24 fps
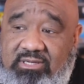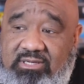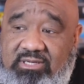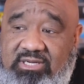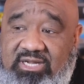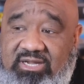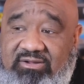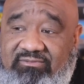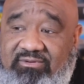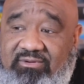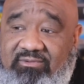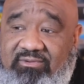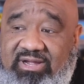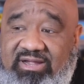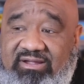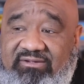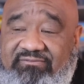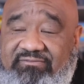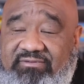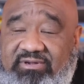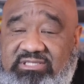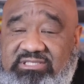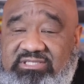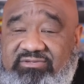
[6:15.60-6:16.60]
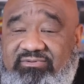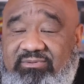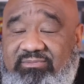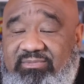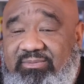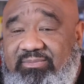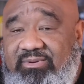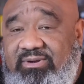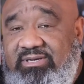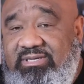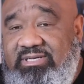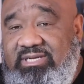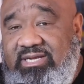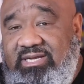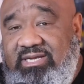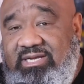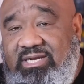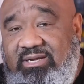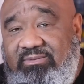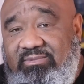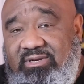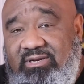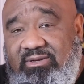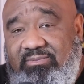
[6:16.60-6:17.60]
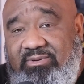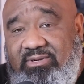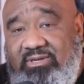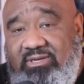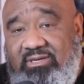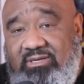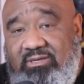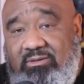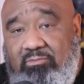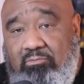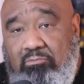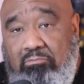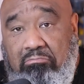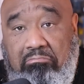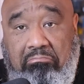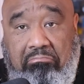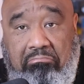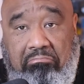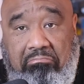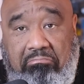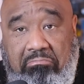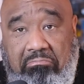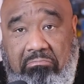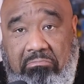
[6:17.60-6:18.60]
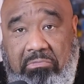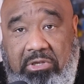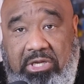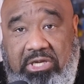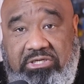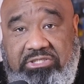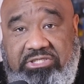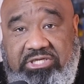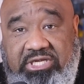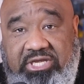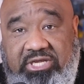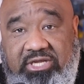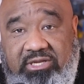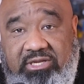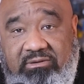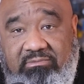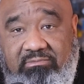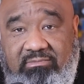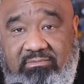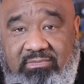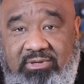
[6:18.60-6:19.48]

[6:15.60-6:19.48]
if my wife funds it for my birthday coming up here, I'll take it.